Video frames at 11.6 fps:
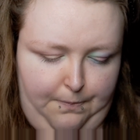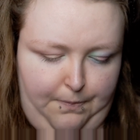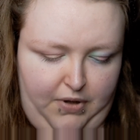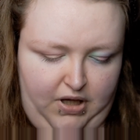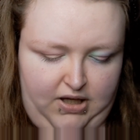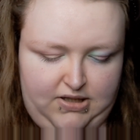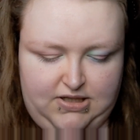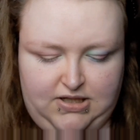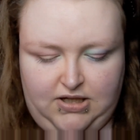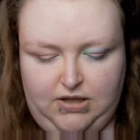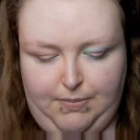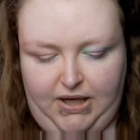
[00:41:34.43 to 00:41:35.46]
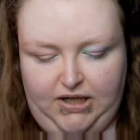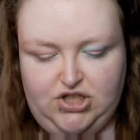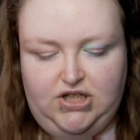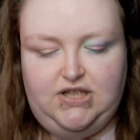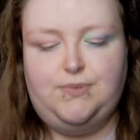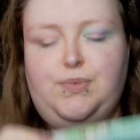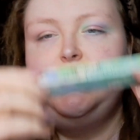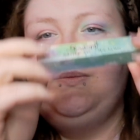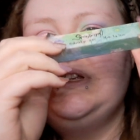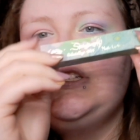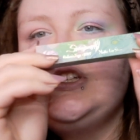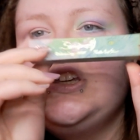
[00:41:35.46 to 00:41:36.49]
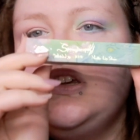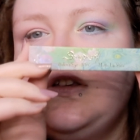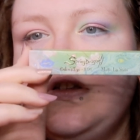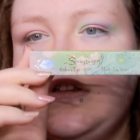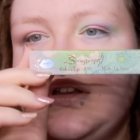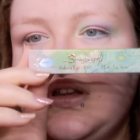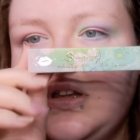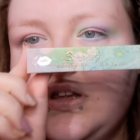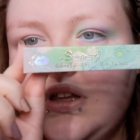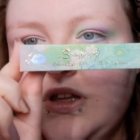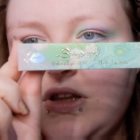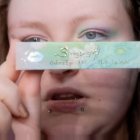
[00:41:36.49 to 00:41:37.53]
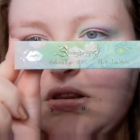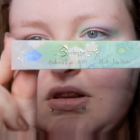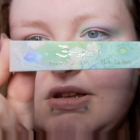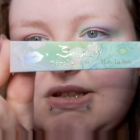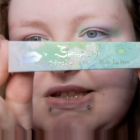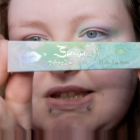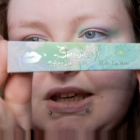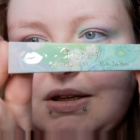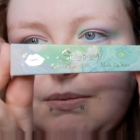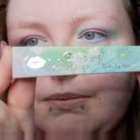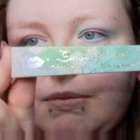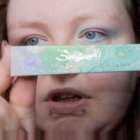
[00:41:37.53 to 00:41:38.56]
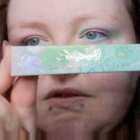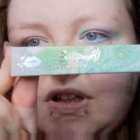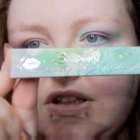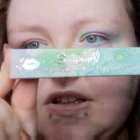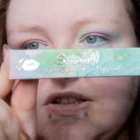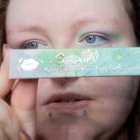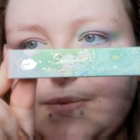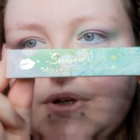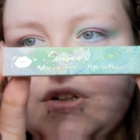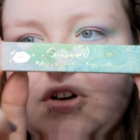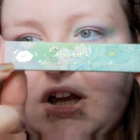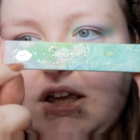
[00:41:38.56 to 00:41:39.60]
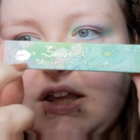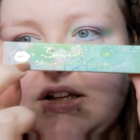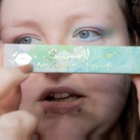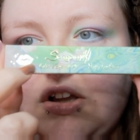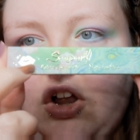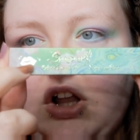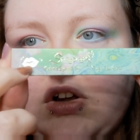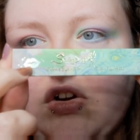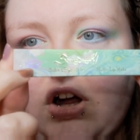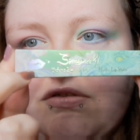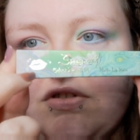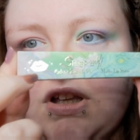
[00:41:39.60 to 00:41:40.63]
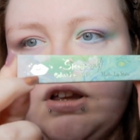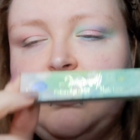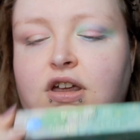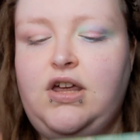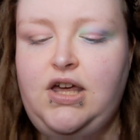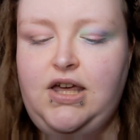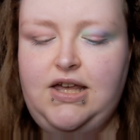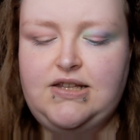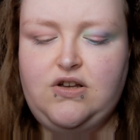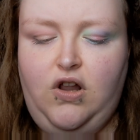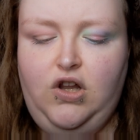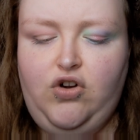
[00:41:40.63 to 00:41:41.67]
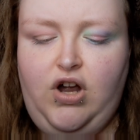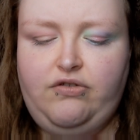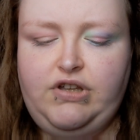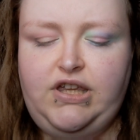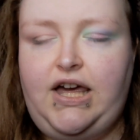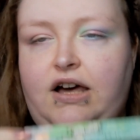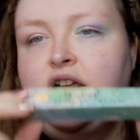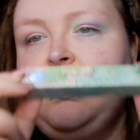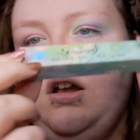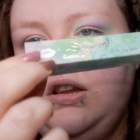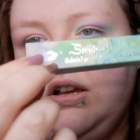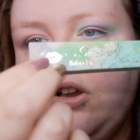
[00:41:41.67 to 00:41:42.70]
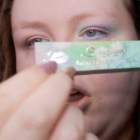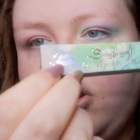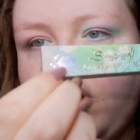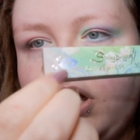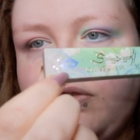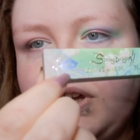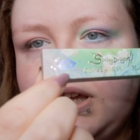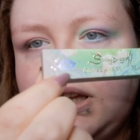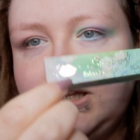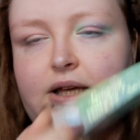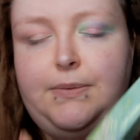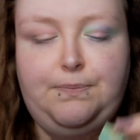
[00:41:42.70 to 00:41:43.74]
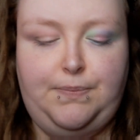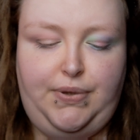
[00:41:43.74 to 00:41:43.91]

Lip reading: but the packaging is pretty much the same. You have like a little spring dragon, a little holographic. Is it holographic? Yeah. Little holographic lip.